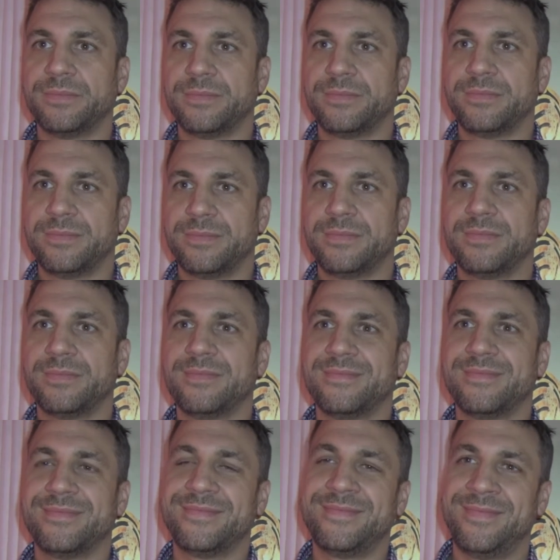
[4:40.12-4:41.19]
And
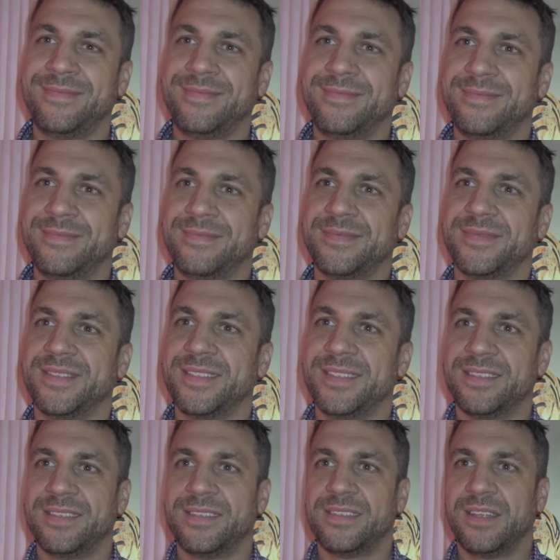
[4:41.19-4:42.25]
uh, remind us again when it's
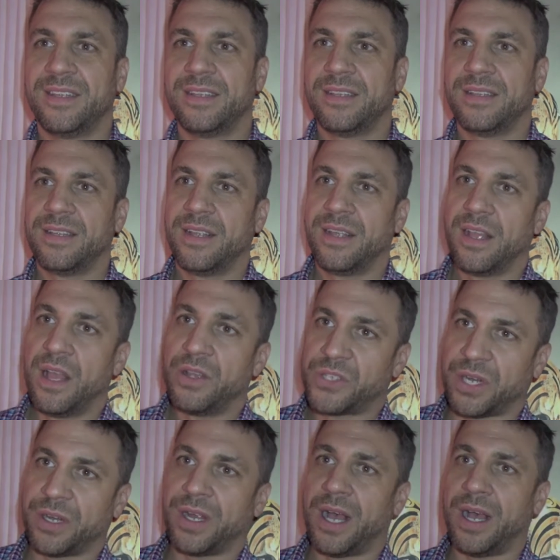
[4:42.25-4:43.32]
out and the platform.
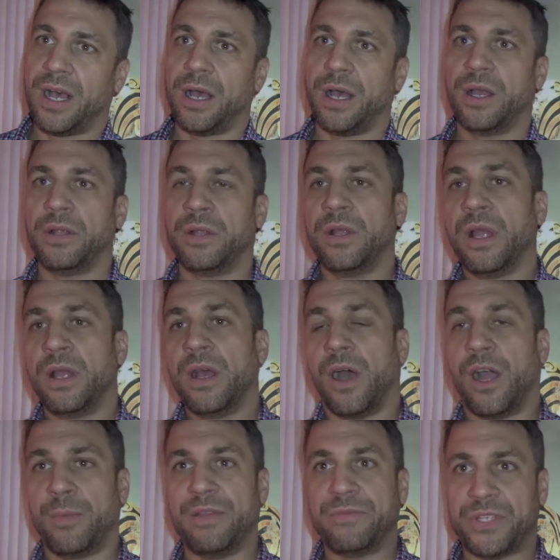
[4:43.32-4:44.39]
Sure. Uh,
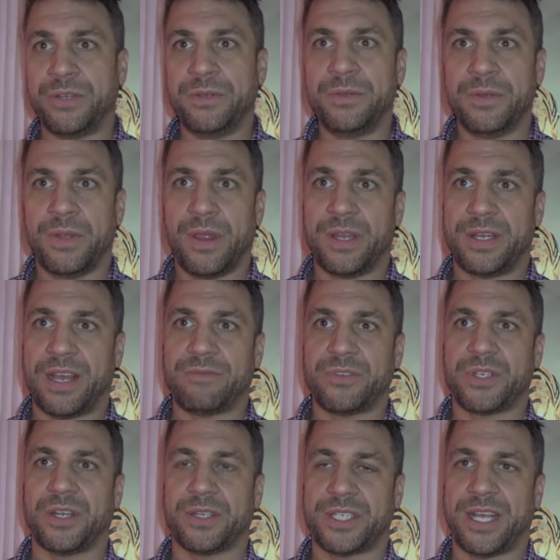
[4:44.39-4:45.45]
Army of Two, The Devil's
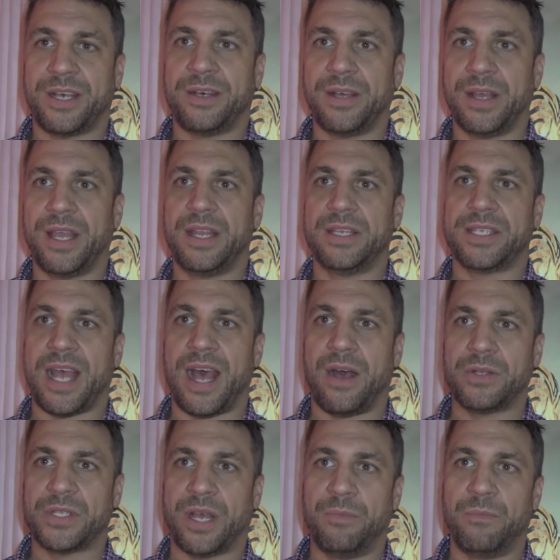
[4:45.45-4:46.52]
Cartel. It is
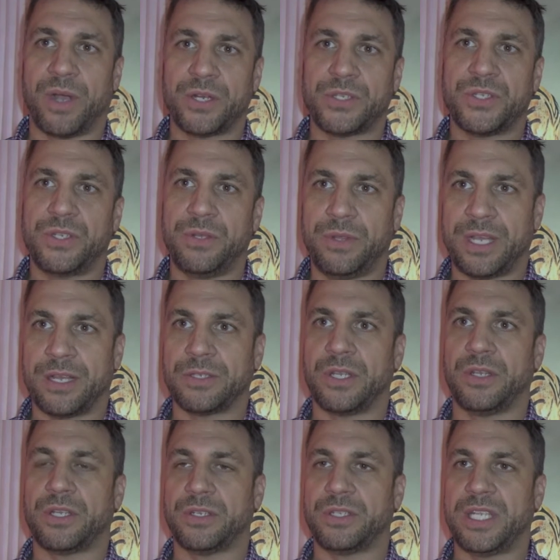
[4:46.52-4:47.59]
out on March
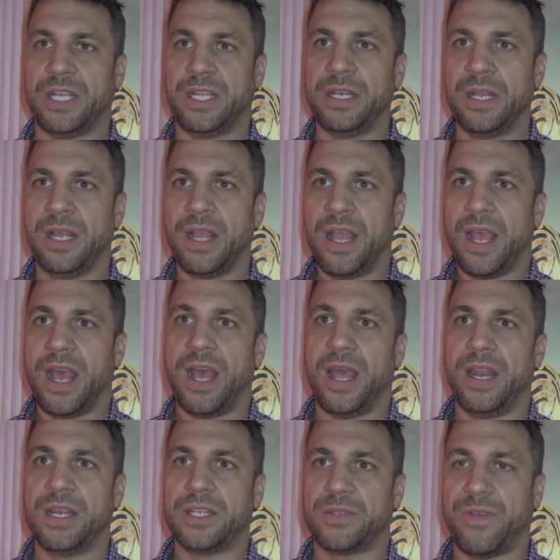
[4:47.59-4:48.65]
2013,
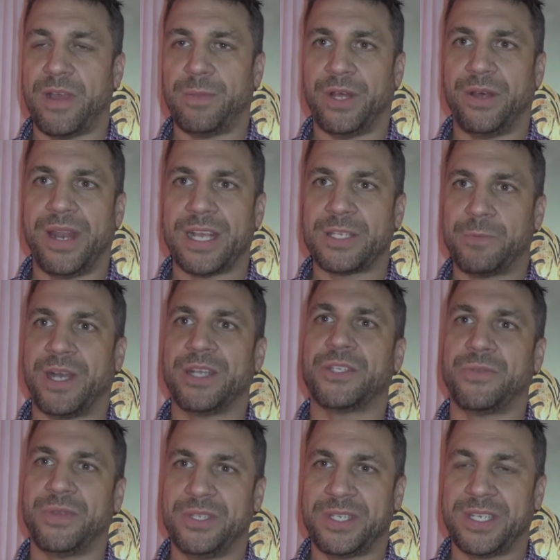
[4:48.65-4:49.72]
and it is available on Xbox
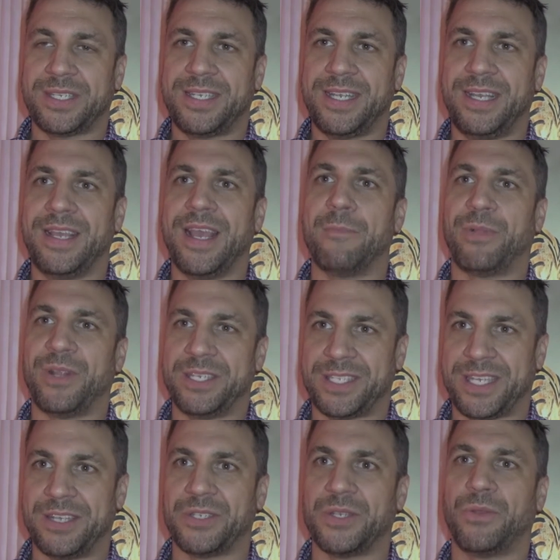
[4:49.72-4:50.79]
360 and
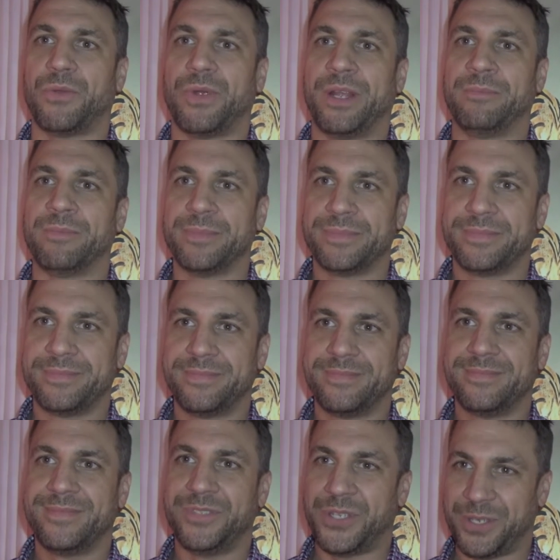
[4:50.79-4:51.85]
PlayStation 3. Thank you.
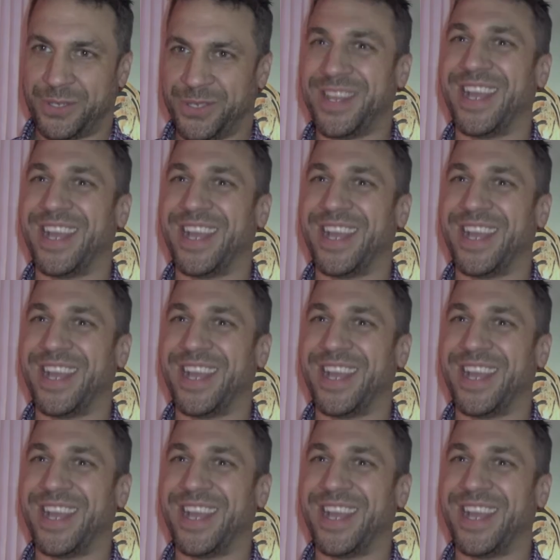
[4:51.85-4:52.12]
Cheers.